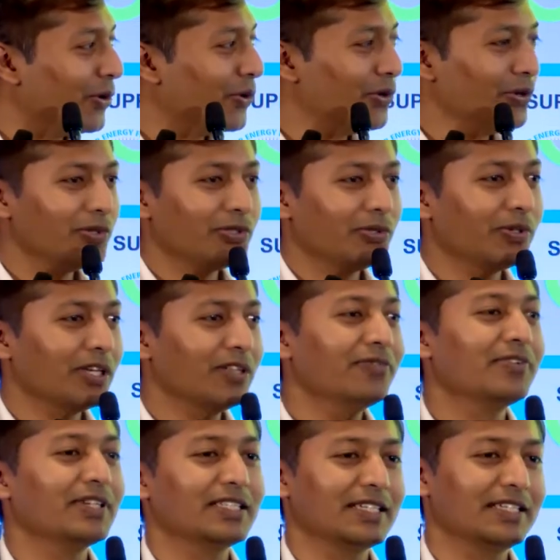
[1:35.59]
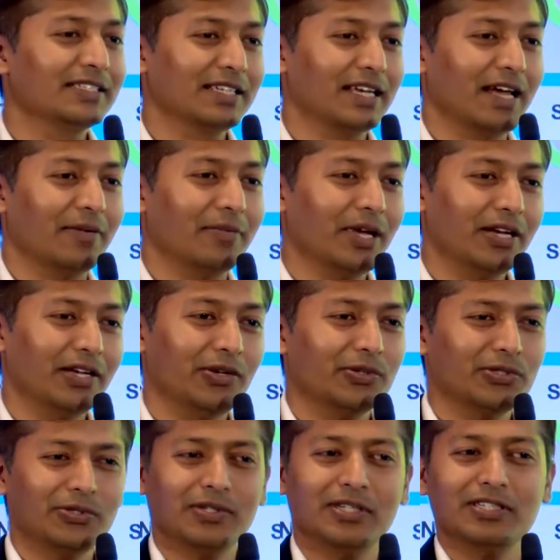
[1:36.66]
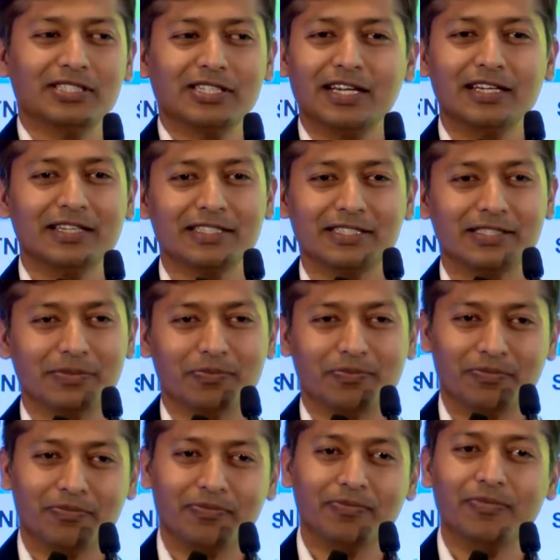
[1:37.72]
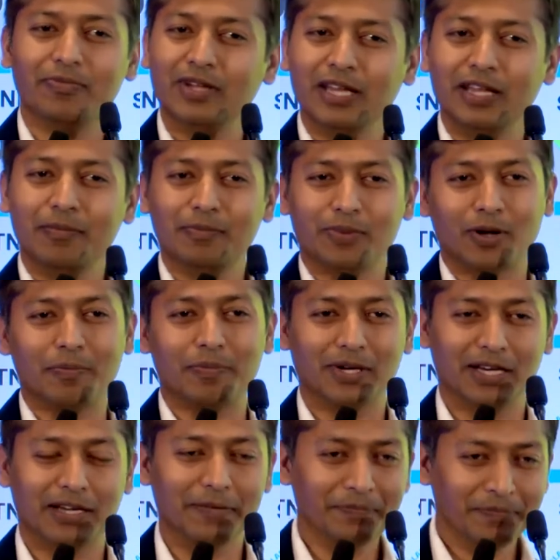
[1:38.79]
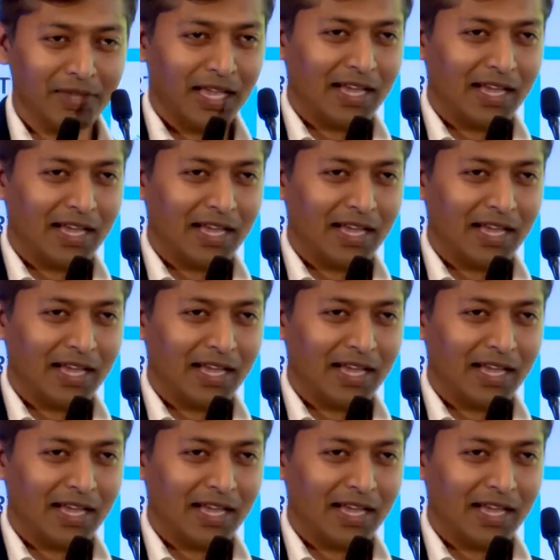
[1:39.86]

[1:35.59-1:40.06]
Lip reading: who used to run physics lab, and he used to understand this very properly.